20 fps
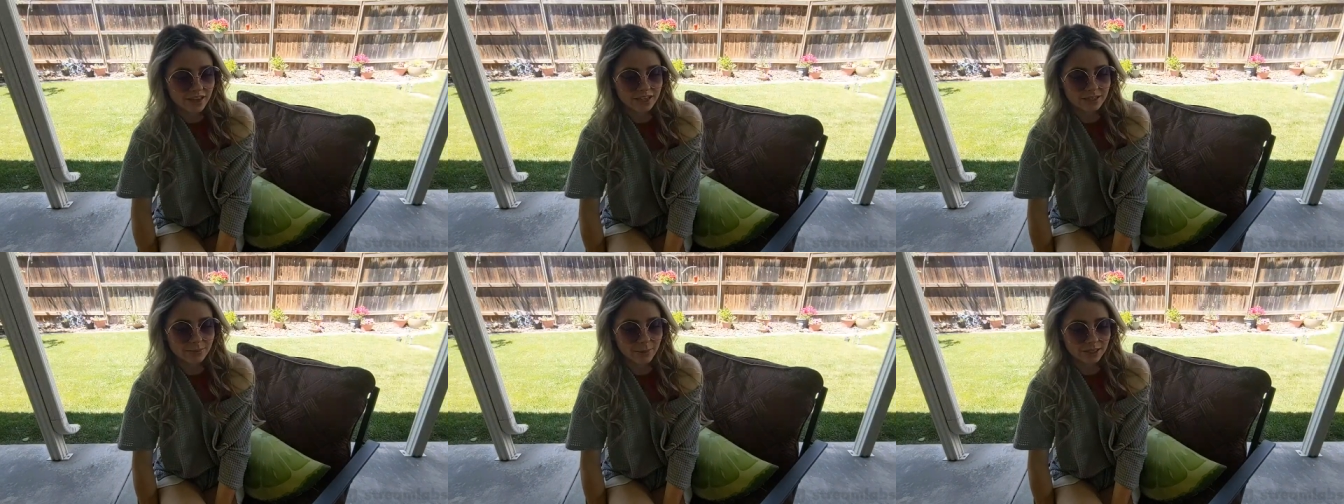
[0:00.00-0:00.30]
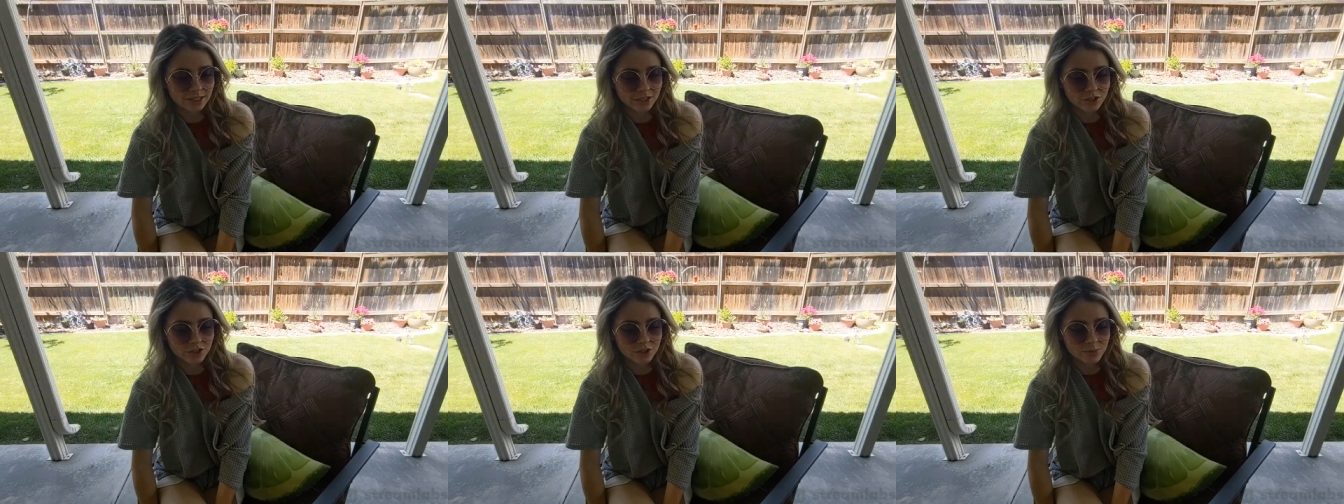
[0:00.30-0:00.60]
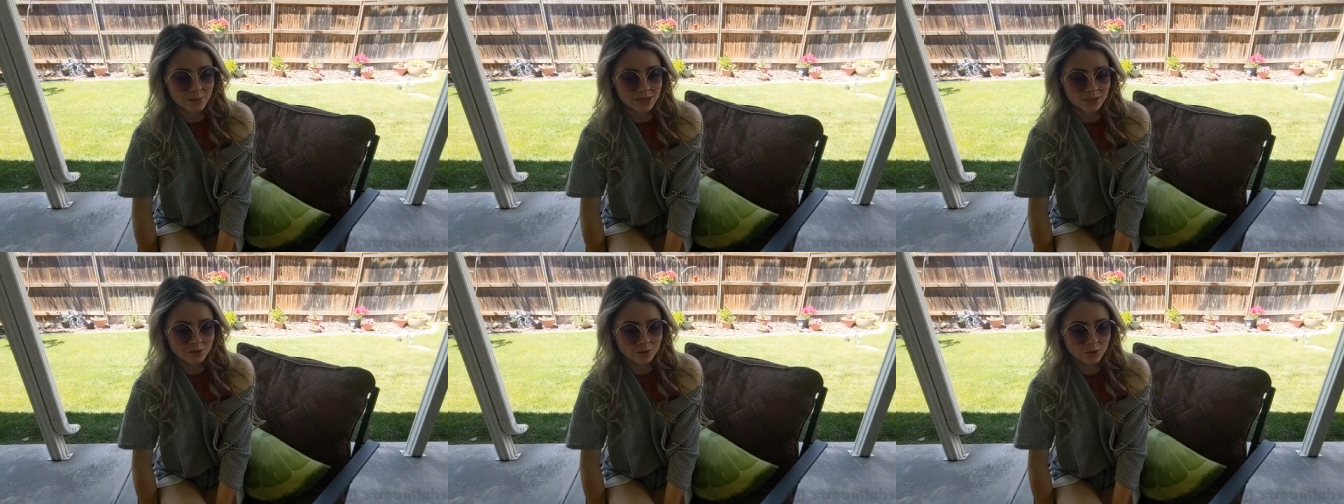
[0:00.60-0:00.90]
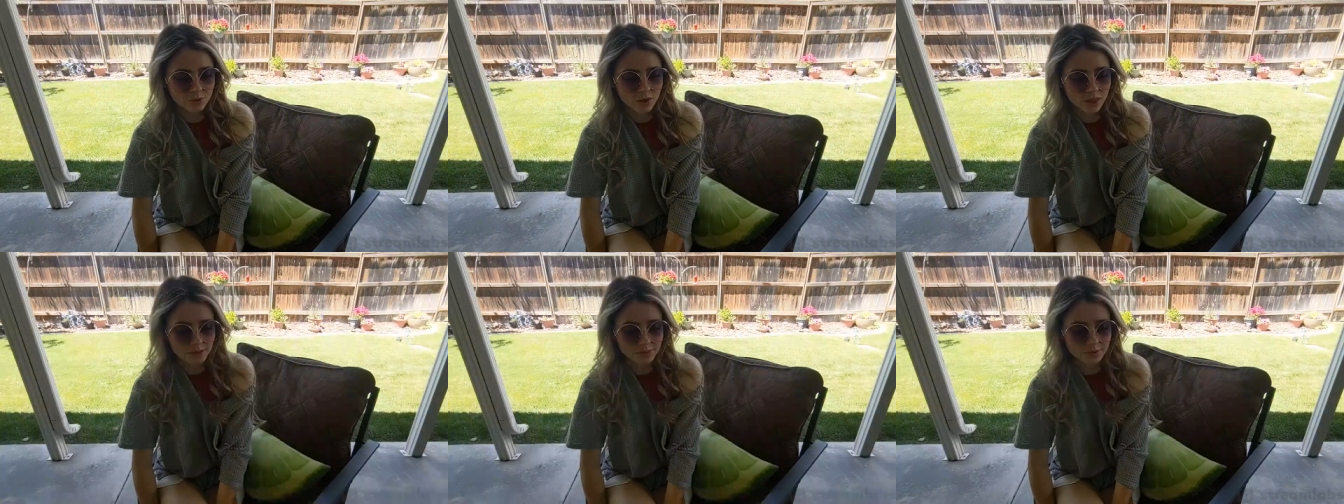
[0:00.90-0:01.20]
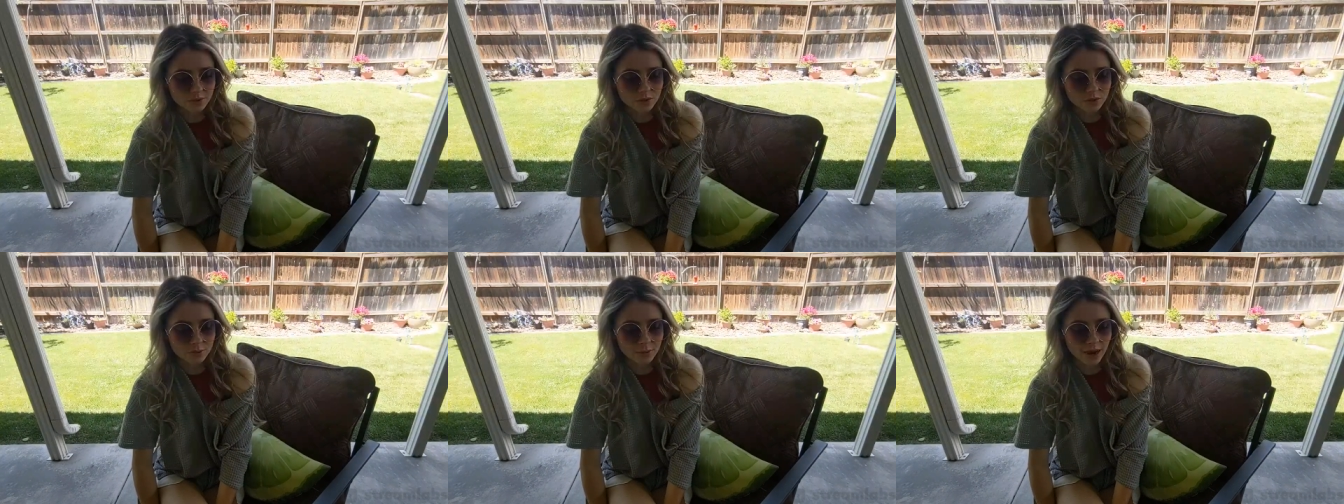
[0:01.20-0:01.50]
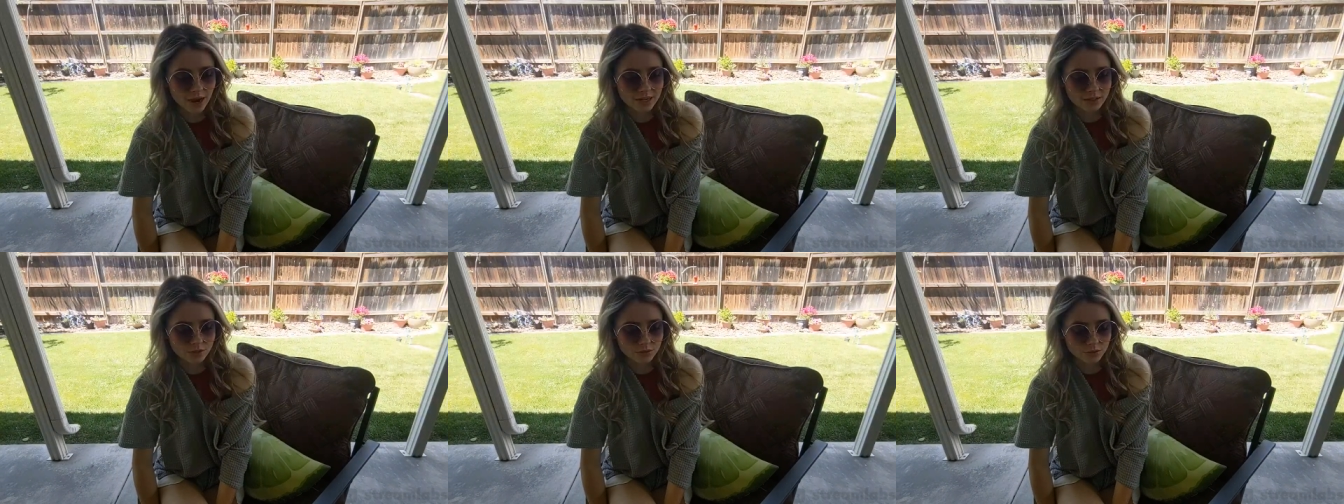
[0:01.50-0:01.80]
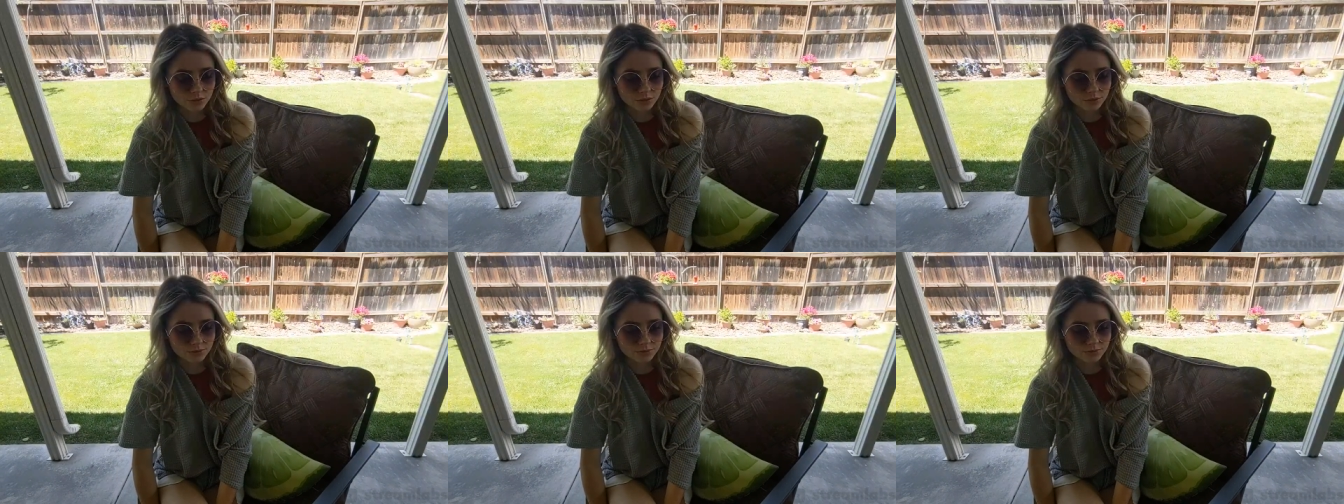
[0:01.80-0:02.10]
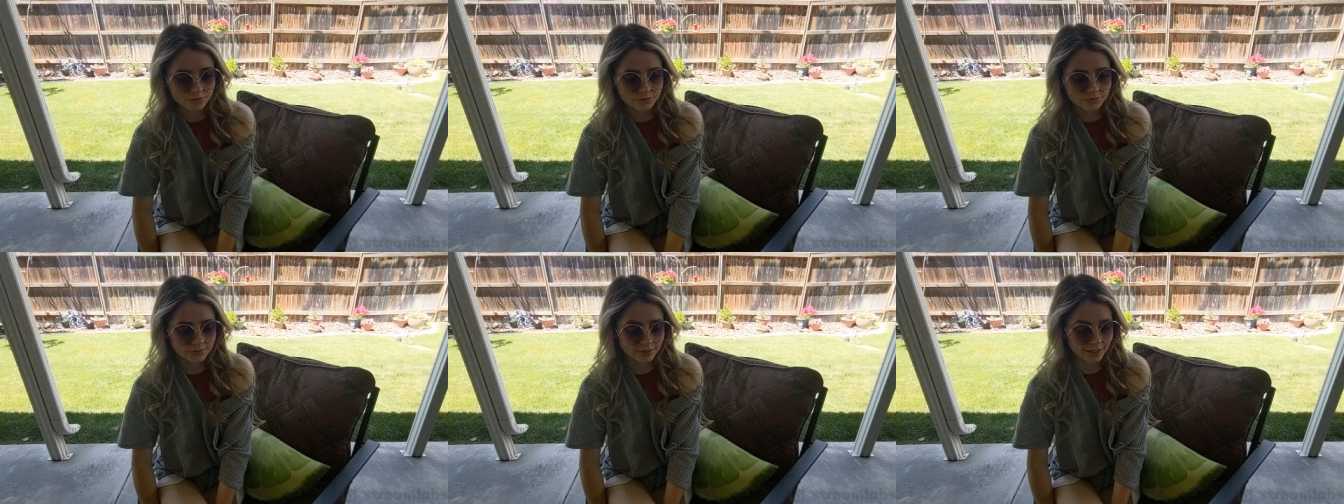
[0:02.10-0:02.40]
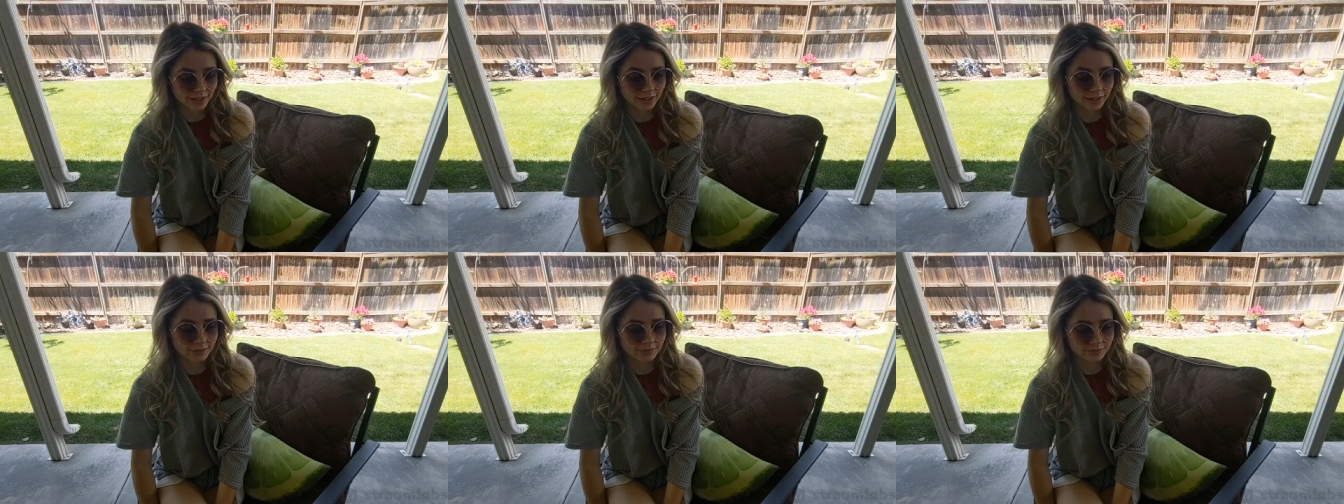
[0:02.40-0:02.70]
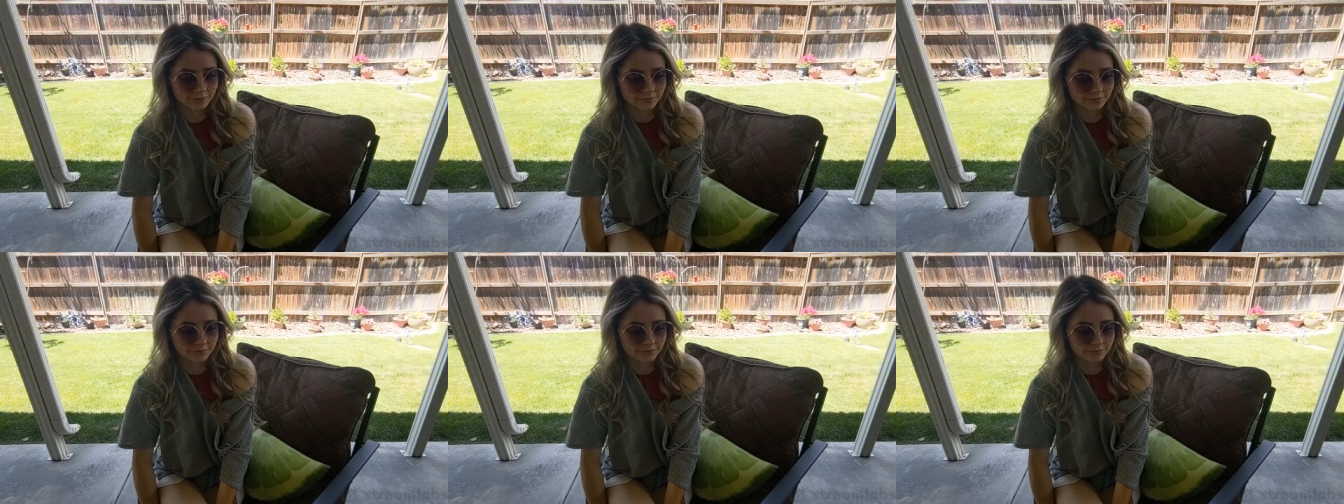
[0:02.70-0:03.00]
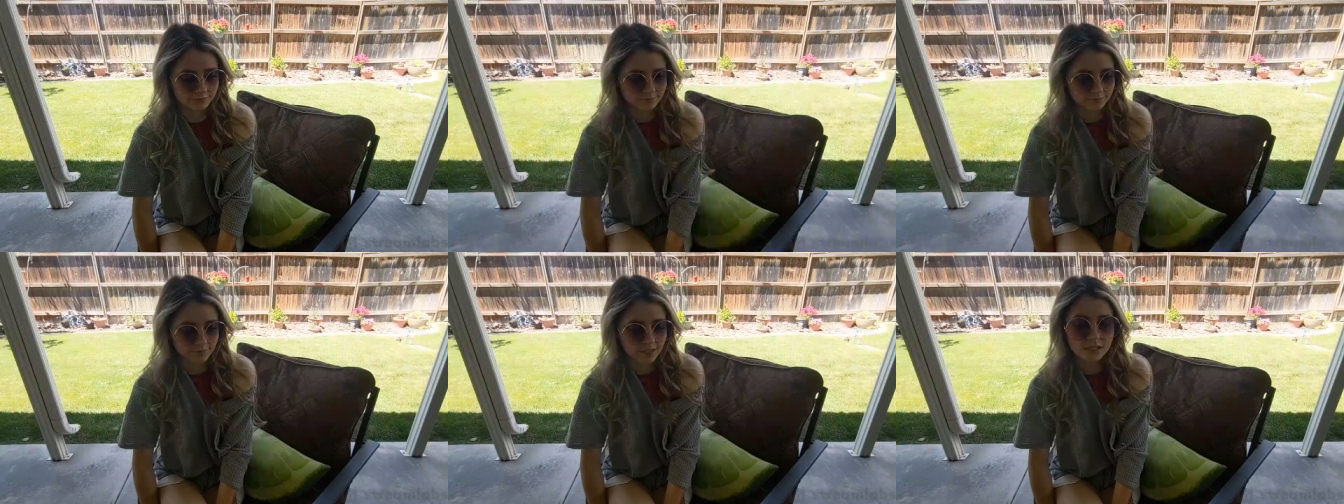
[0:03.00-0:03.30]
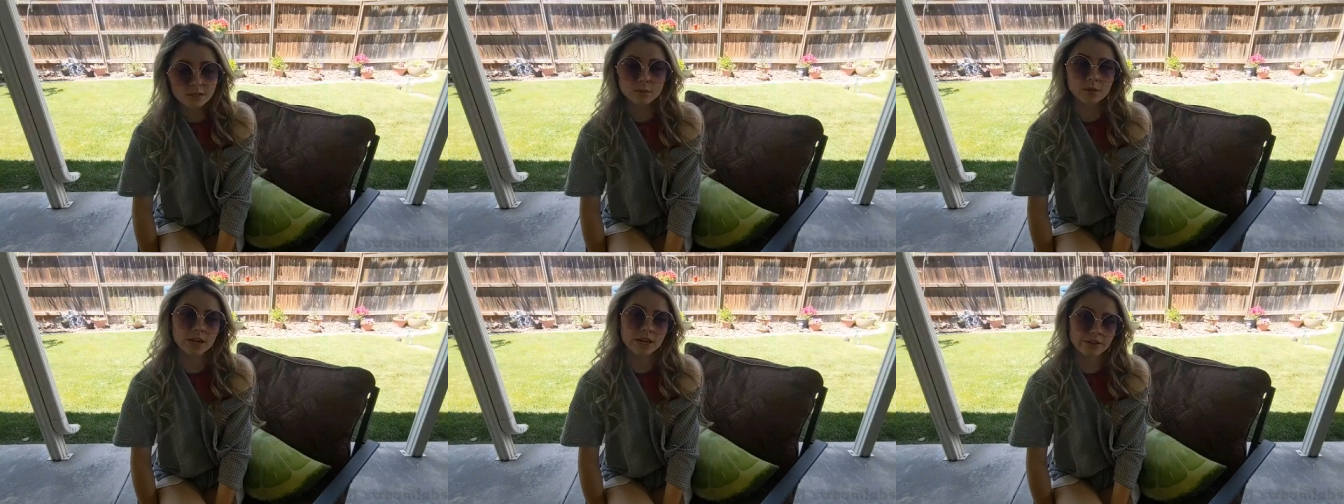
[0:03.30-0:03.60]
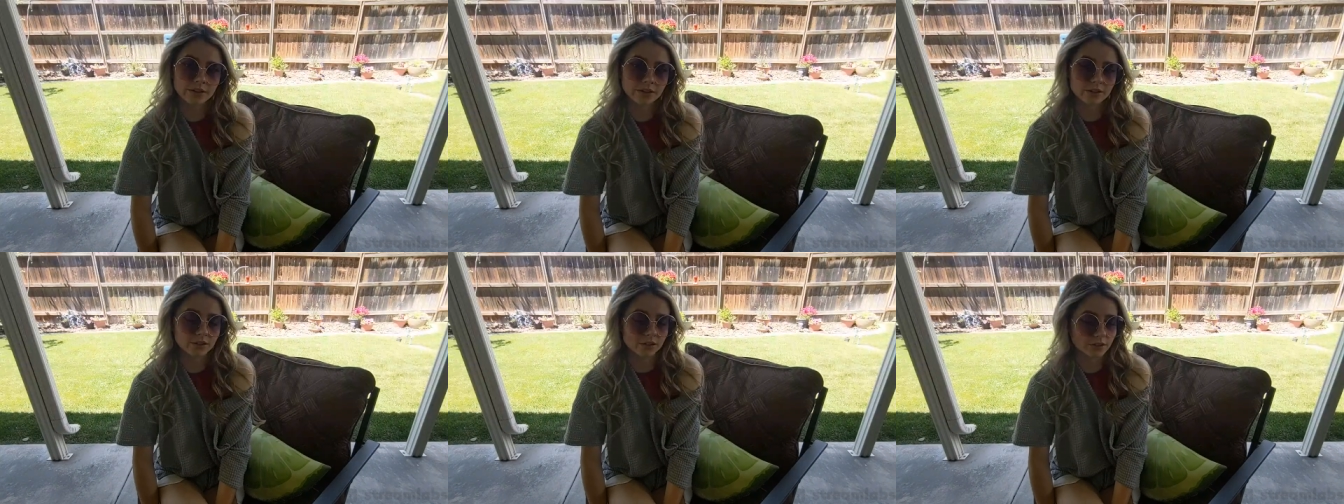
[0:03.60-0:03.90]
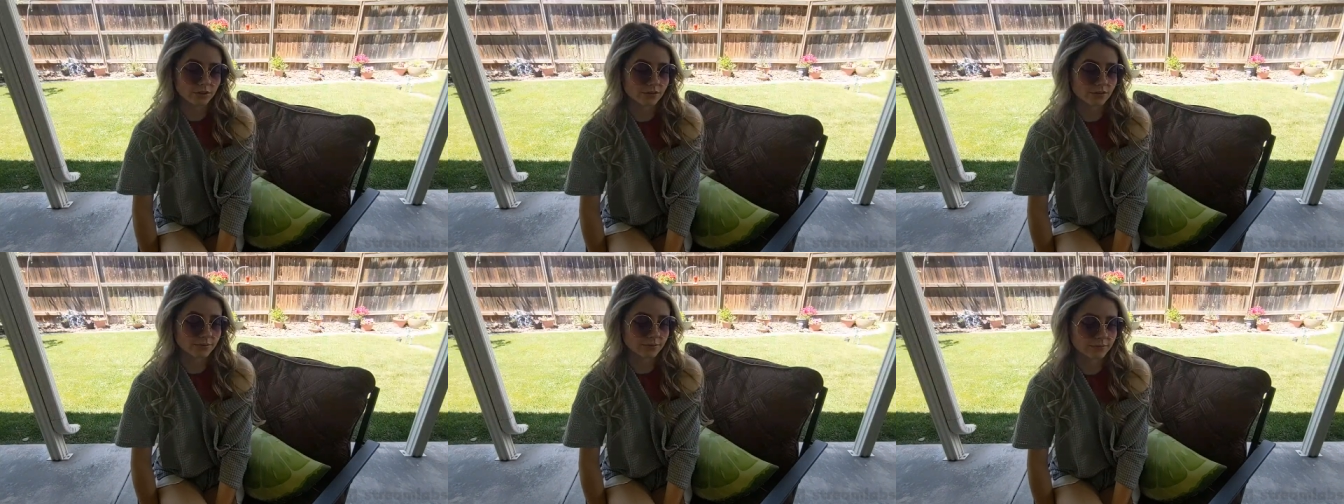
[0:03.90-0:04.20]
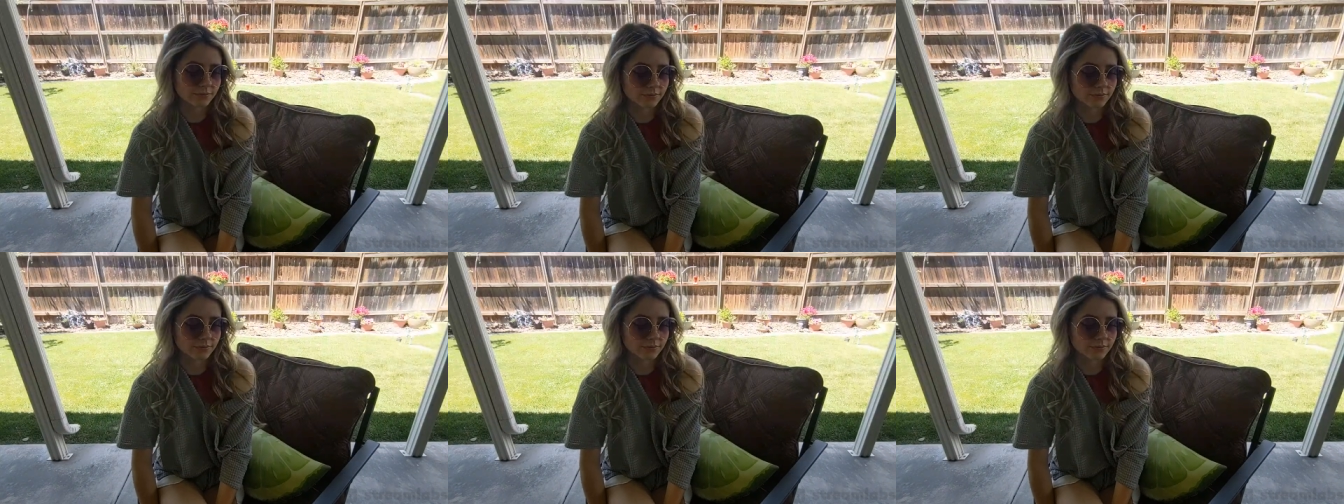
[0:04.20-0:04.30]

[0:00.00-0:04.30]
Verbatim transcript: They expected you to be in school. I would assume high school. Yeah, that's what I thought too.